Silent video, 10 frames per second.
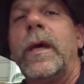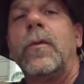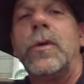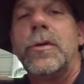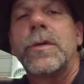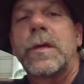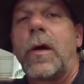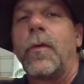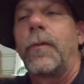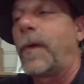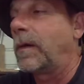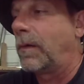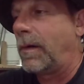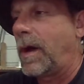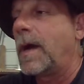me when you start
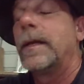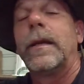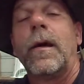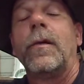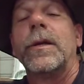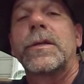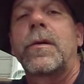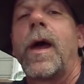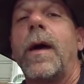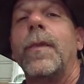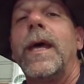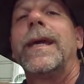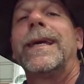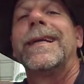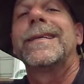grinding on this crap,
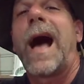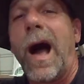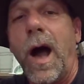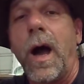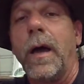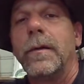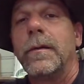it gets hot.